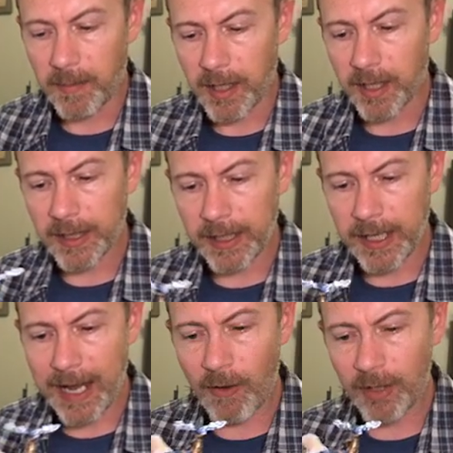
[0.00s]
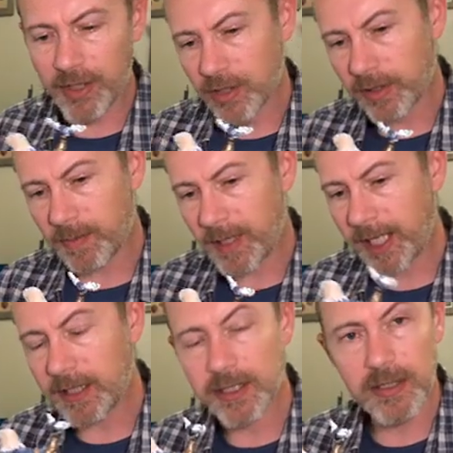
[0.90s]
Again, how it took the
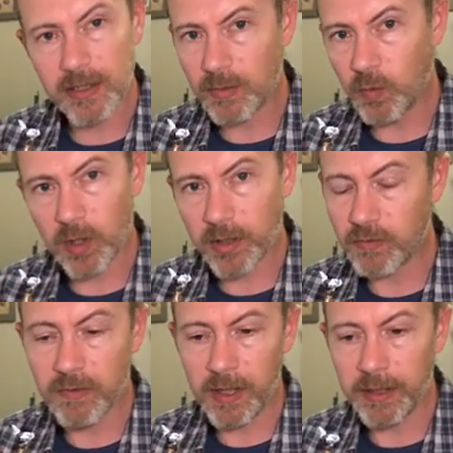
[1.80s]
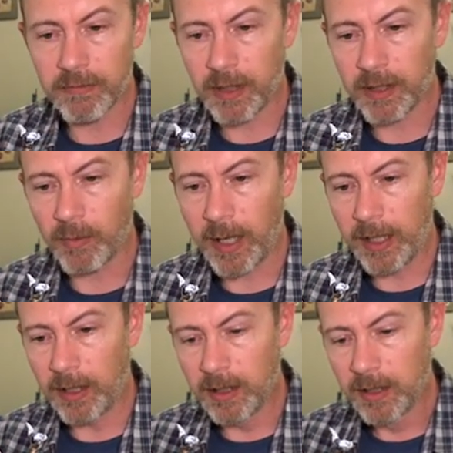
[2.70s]
paint worked really, really
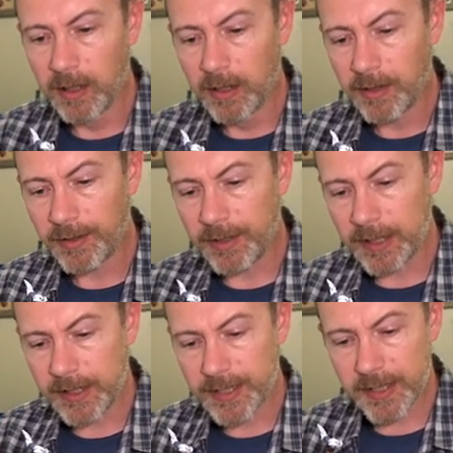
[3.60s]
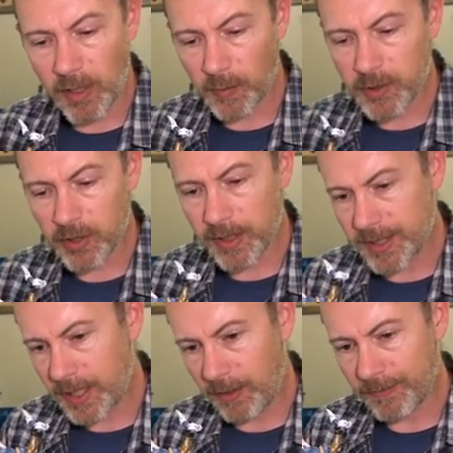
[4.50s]
well. The sculpture
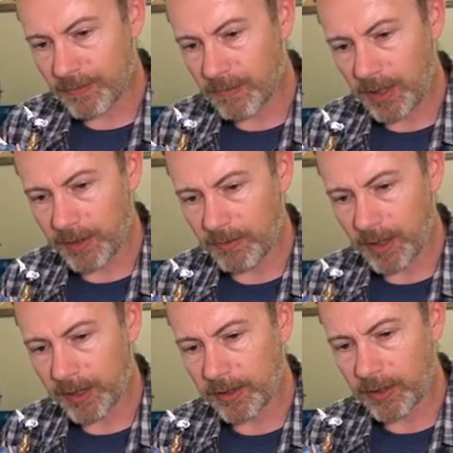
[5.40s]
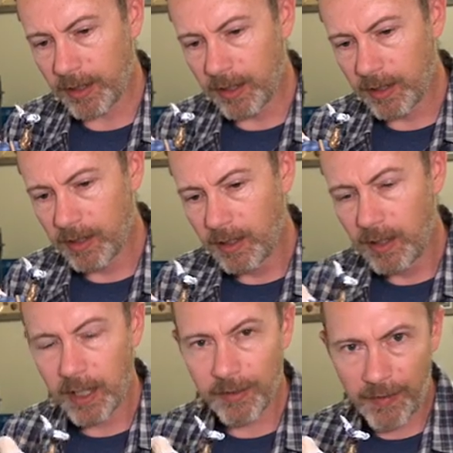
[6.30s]
itself, really, really good.
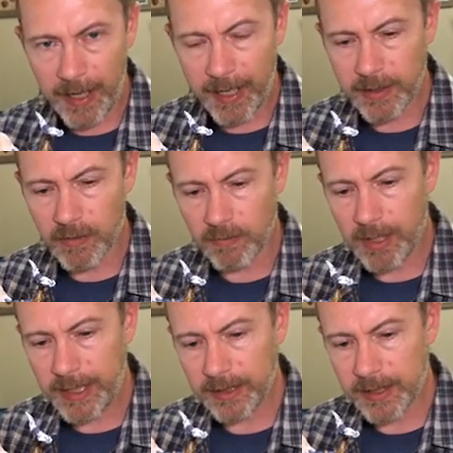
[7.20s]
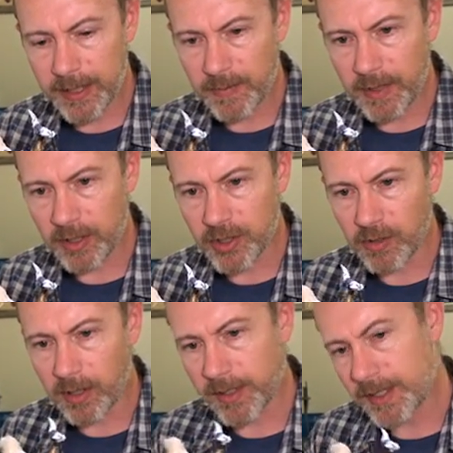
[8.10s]
If I had to rate this miniature
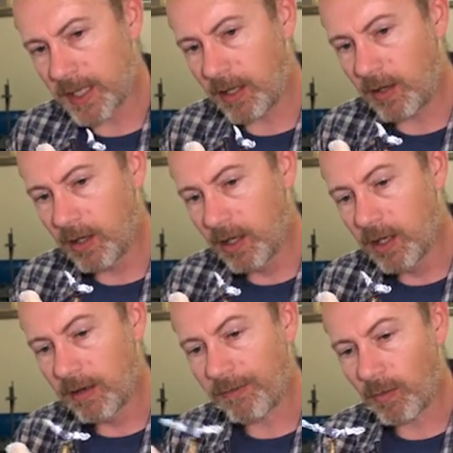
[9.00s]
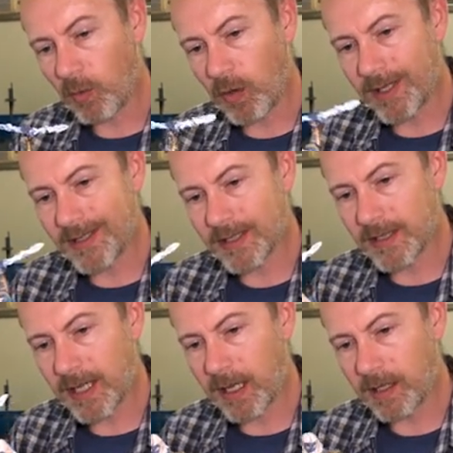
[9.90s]
on a scale from 1 to
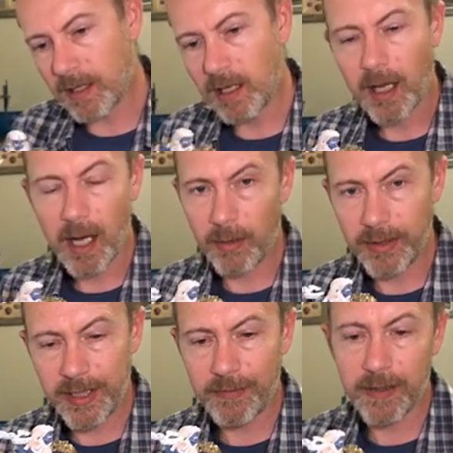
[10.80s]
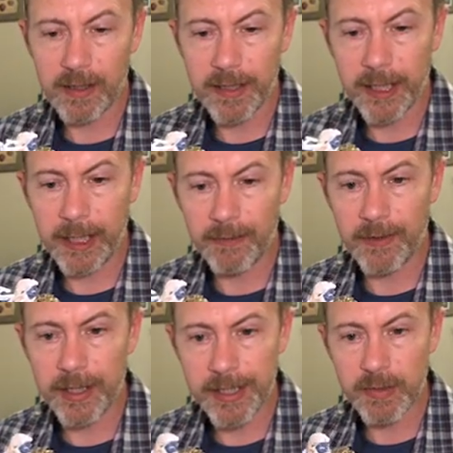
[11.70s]
10, I would definitely give
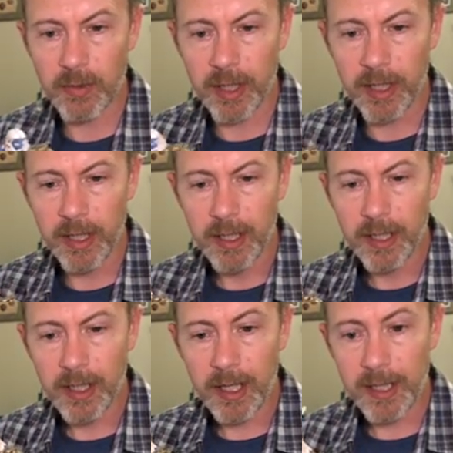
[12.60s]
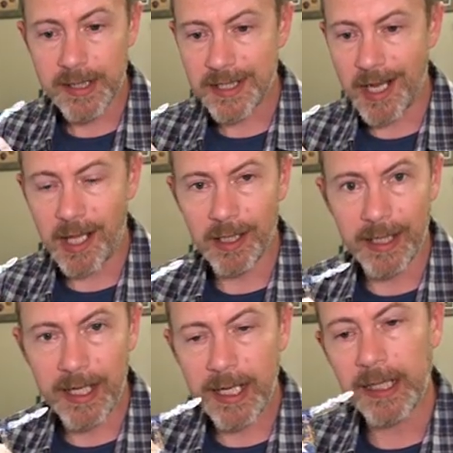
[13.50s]
this one a solid
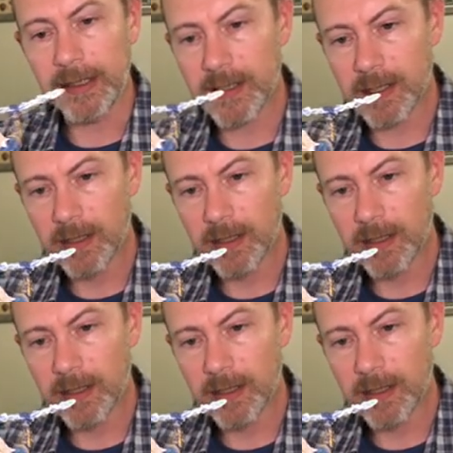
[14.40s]
8.